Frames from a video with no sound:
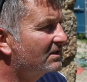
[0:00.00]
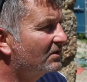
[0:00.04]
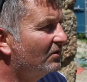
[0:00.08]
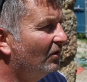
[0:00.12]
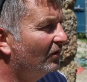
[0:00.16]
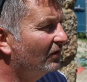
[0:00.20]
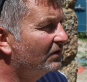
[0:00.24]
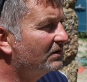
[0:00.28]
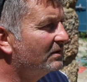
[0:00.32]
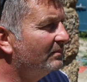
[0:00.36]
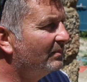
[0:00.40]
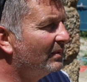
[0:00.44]

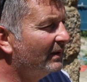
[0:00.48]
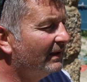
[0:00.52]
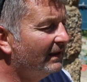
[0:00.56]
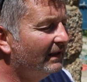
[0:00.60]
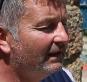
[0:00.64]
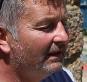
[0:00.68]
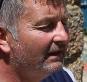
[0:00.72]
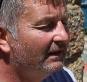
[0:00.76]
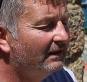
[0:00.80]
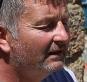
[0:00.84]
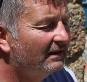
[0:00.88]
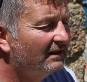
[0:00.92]
got to
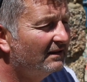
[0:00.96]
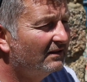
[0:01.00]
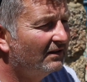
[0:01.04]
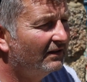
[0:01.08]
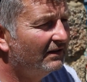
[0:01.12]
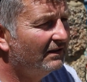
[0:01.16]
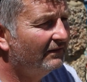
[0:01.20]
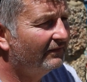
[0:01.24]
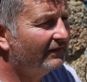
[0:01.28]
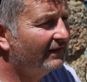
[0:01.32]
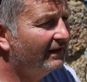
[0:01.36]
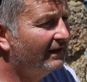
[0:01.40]
be
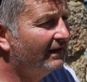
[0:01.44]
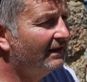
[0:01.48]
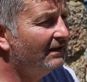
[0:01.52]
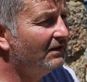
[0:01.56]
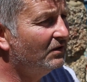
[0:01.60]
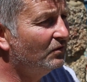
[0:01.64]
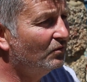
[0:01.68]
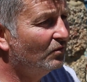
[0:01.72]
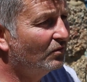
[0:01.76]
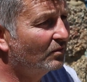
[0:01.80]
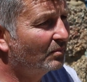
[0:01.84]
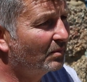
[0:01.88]
kind of in
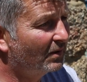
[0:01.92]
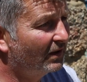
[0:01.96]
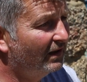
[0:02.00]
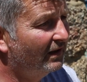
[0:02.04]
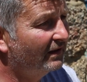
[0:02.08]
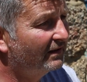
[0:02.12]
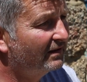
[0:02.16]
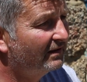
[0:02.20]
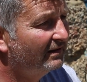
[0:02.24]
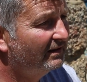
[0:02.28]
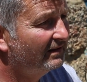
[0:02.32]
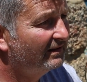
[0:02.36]
your
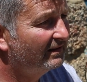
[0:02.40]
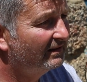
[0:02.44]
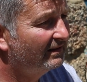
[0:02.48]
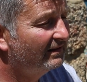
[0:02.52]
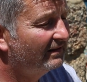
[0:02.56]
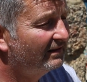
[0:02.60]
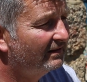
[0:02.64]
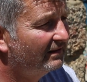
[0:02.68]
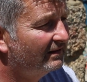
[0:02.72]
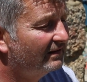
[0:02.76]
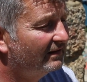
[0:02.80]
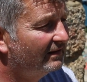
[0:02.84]
blood.
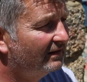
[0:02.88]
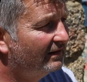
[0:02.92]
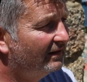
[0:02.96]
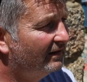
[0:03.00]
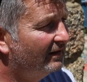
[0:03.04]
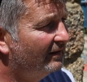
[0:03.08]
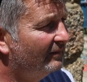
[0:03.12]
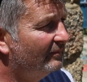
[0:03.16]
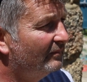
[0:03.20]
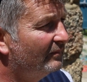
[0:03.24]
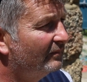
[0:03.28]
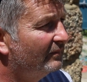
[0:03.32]

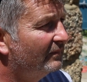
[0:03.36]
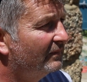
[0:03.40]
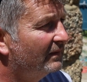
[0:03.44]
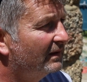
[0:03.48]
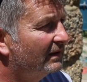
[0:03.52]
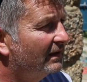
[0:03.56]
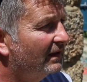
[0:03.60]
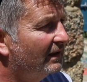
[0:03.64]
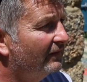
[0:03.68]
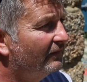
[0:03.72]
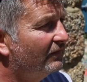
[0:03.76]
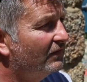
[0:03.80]

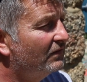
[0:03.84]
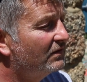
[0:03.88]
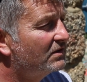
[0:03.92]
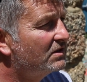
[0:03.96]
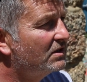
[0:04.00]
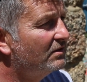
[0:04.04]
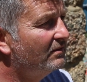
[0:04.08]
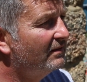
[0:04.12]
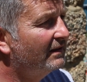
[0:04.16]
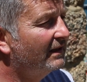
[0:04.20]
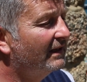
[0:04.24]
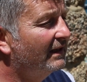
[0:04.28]
If you're
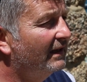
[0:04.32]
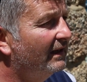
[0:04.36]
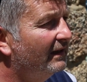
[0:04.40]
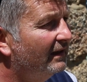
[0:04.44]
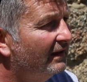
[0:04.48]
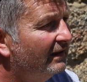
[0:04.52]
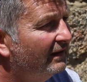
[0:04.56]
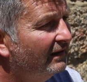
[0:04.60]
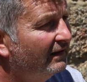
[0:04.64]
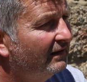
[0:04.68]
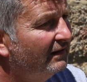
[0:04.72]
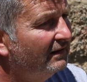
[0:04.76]
doing it
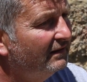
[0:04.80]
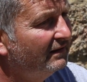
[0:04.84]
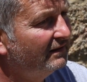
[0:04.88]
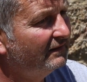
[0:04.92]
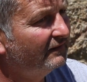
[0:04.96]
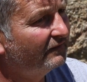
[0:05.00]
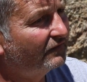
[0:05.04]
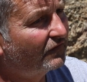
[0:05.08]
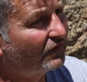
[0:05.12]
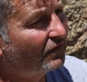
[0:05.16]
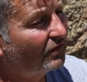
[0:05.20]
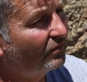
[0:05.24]

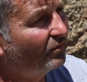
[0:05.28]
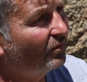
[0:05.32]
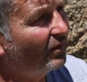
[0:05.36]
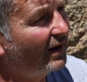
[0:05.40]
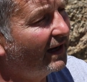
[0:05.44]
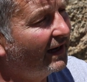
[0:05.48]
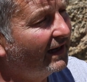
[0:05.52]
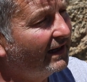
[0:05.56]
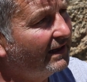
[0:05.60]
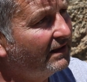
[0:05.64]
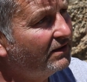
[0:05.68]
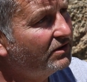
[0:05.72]
for a
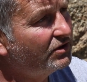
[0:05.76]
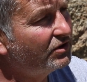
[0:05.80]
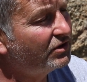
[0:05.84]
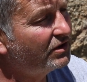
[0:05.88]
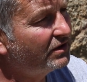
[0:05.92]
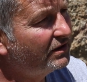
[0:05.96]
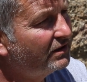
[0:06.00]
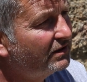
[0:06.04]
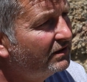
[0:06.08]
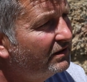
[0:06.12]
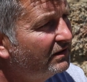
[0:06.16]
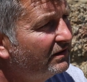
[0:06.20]
wage,
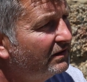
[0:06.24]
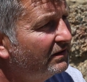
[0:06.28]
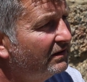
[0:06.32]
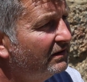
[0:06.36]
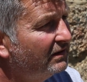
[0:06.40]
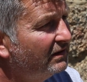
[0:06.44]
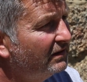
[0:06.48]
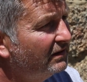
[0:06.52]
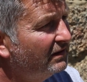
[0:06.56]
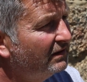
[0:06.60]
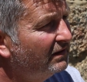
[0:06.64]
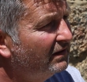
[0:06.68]

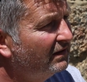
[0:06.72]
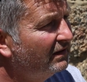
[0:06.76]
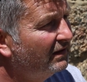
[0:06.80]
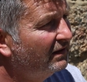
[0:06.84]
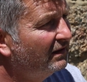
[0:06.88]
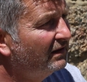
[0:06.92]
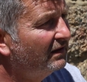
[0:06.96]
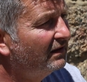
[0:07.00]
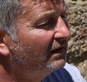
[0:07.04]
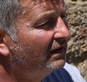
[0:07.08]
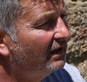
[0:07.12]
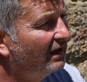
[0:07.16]

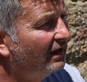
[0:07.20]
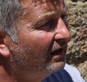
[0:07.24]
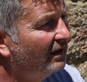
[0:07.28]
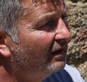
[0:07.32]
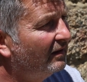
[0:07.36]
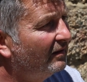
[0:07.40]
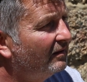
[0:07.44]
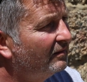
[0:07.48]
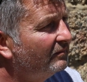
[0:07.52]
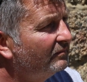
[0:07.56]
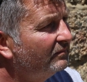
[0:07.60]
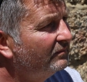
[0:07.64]

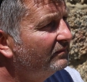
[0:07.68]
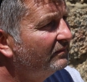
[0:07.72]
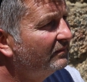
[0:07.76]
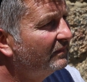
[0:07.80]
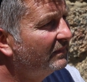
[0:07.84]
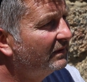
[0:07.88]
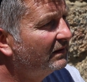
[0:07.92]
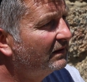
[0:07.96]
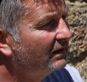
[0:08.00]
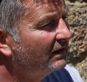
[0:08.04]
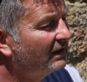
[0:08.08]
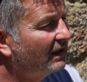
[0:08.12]
and
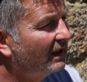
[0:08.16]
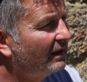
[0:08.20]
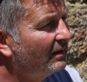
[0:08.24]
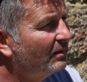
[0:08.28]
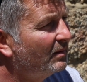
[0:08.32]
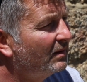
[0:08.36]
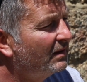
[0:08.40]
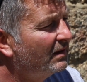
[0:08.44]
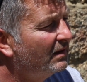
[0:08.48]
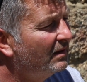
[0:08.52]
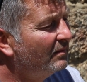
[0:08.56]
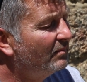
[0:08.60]

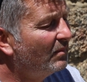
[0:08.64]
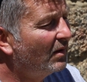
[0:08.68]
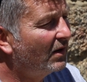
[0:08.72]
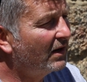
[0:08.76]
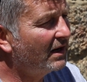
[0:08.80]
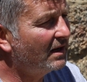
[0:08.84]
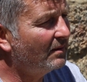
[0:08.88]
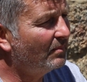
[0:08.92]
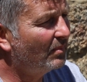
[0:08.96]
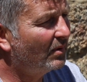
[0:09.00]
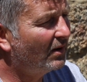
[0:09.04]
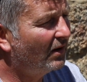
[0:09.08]
the
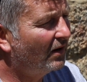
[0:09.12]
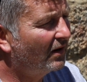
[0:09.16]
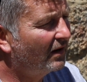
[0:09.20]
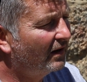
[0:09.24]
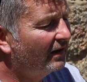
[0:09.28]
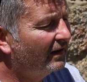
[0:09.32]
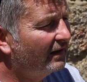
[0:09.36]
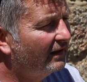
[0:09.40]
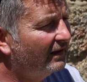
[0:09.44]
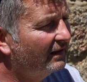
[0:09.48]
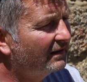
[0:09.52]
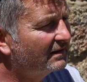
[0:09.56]
money part,
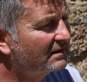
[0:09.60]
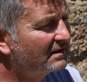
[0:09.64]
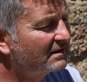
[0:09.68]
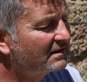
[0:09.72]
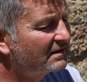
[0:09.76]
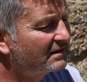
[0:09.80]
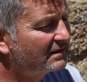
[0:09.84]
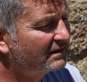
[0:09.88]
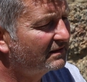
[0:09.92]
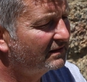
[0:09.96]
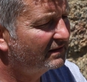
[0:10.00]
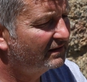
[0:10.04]

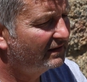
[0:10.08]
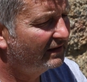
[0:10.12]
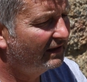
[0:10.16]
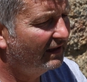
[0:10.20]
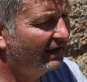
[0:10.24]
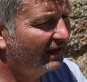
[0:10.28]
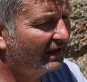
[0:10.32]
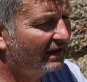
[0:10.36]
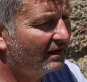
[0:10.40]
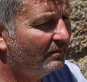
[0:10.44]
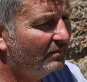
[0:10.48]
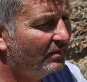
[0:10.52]

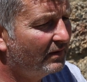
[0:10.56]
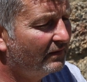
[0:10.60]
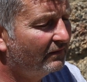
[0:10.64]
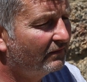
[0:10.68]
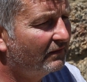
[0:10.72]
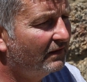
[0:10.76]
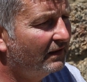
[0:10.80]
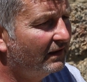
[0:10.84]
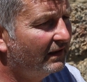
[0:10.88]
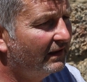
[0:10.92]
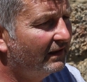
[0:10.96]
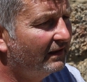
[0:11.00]
it can be
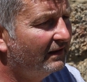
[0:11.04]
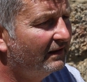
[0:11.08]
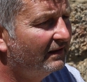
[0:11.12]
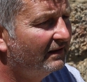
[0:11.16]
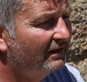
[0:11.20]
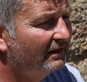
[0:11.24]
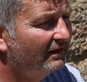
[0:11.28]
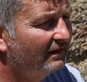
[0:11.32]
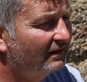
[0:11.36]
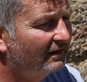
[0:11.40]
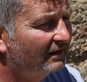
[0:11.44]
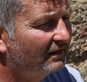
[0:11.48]
really
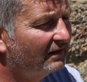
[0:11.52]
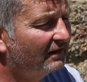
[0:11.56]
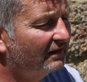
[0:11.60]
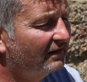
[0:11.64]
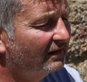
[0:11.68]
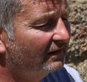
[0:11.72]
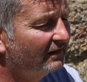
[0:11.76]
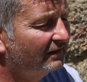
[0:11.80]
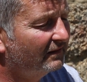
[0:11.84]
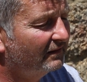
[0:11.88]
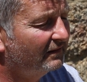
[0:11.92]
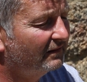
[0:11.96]

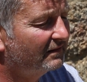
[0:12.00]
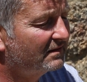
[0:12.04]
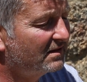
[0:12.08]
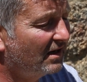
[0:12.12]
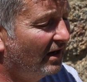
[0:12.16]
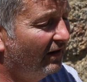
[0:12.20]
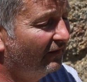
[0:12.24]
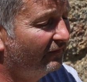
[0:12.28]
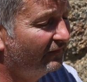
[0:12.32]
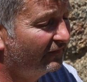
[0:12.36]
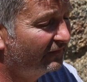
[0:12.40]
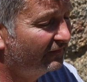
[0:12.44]

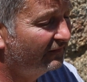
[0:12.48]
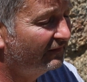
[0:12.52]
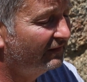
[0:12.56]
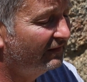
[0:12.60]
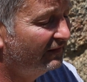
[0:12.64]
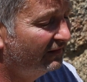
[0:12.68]
tough.